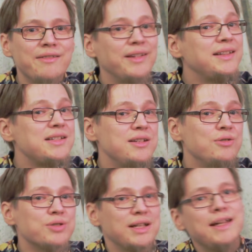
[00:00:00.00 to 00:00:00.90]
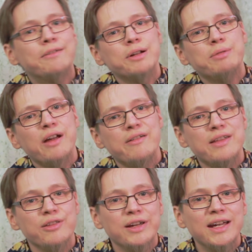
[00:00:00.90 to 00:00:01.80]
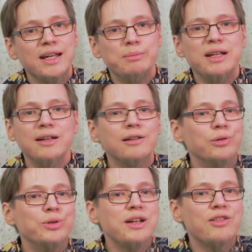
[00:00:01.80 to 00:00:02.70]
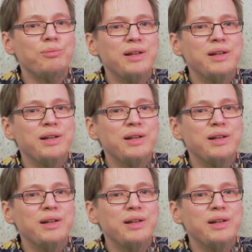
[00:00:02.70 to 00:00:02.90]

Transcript: that is used everywhere in the game, including the